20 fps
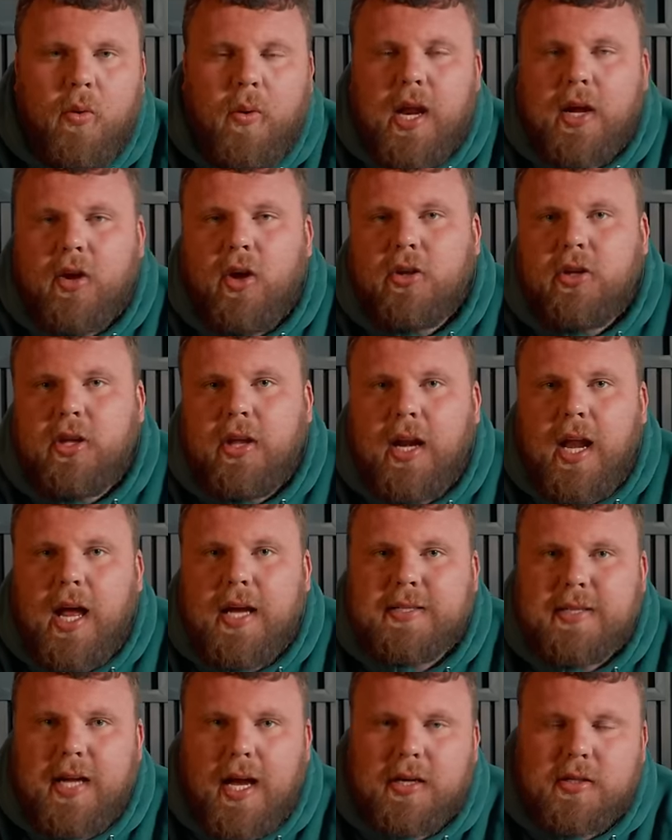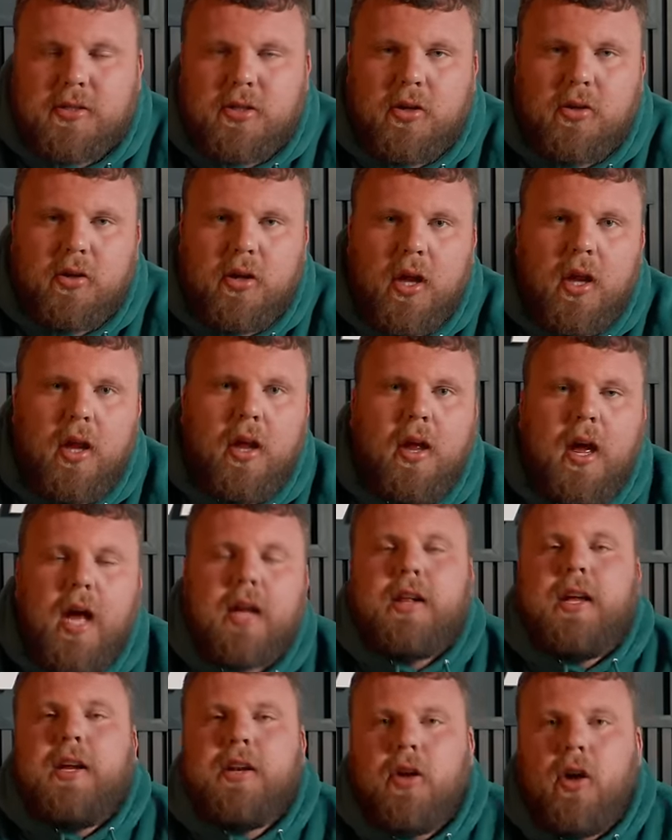when I got to the last axle, I
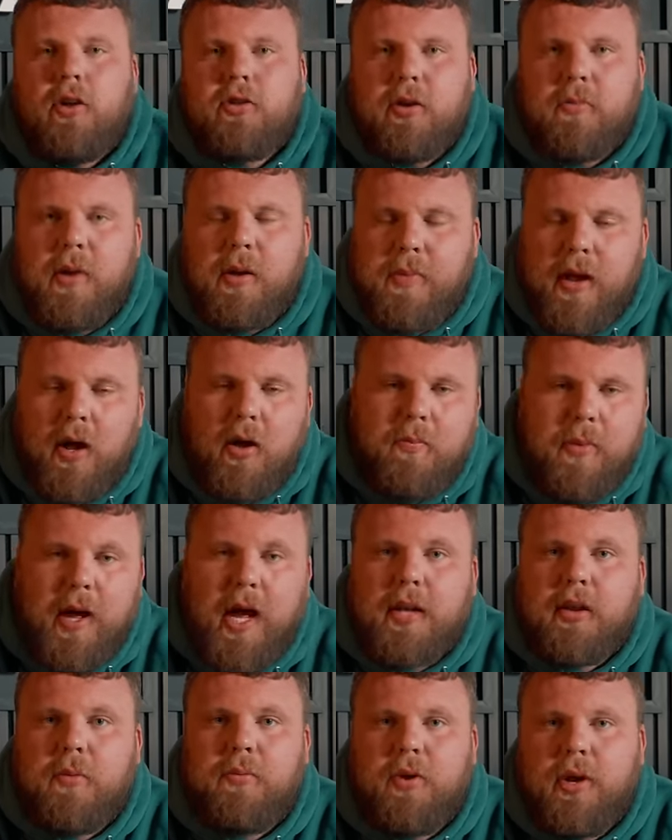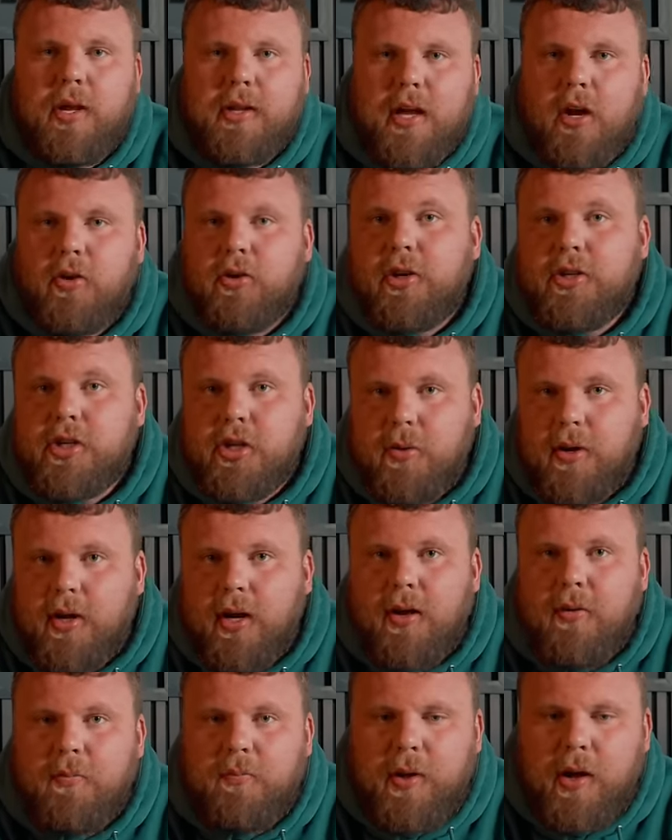cleaned it onto my belt, but I had to put it down because you weren't
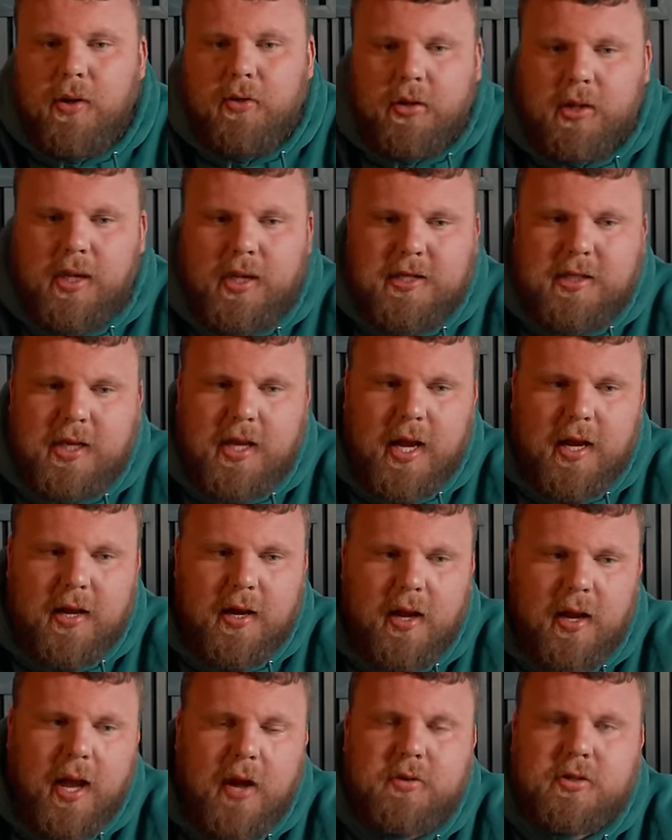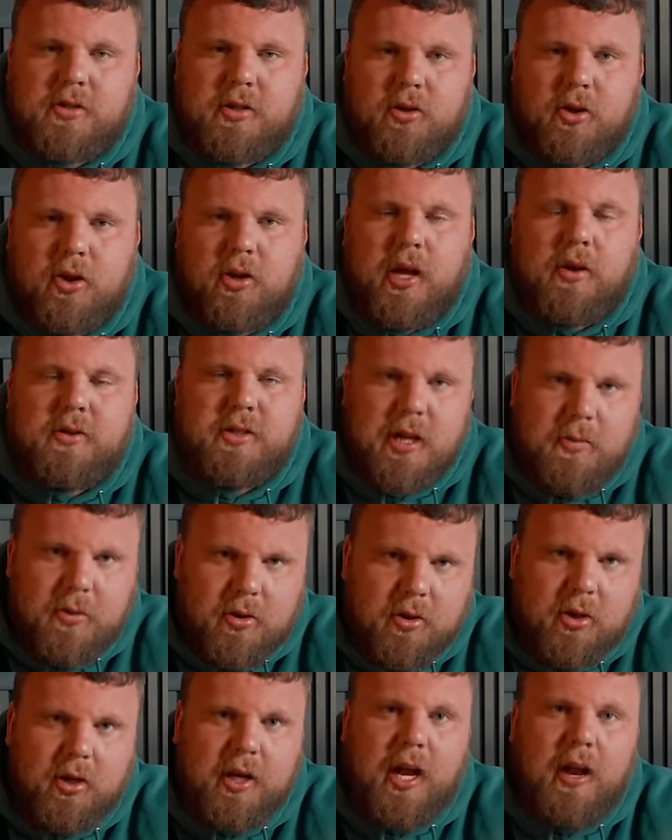allowed belt cleans. And then it was good that I was able
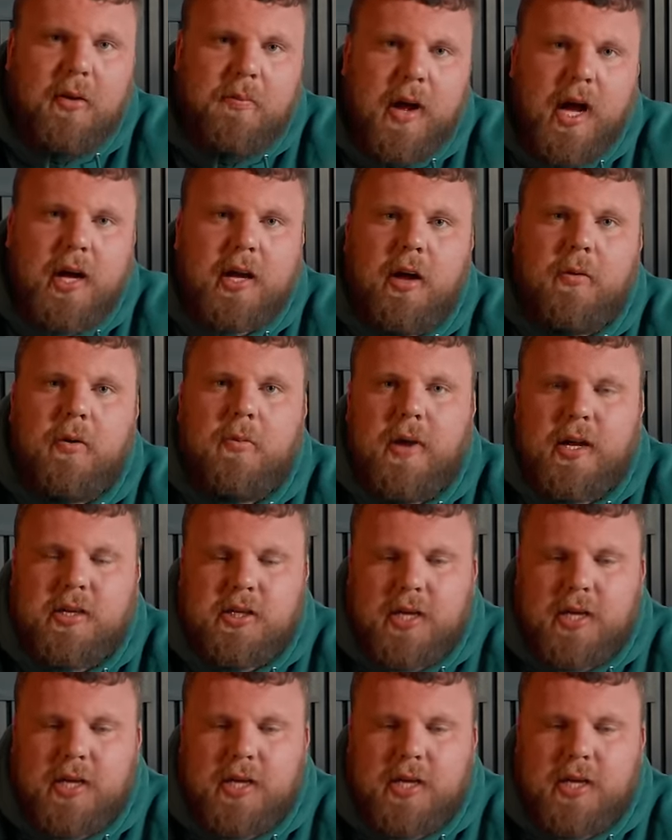to get it back up with my